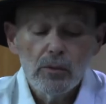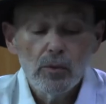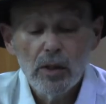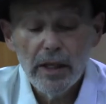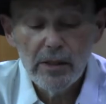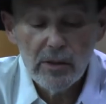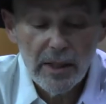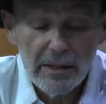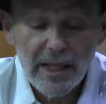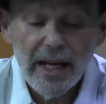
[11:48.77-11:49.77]
relates
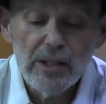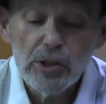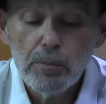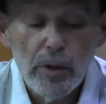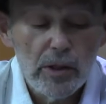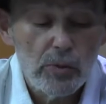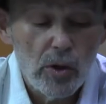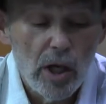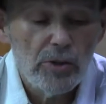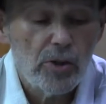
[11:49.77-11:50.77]
that Hannah's prayers
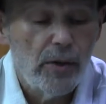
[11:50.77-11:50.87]
were also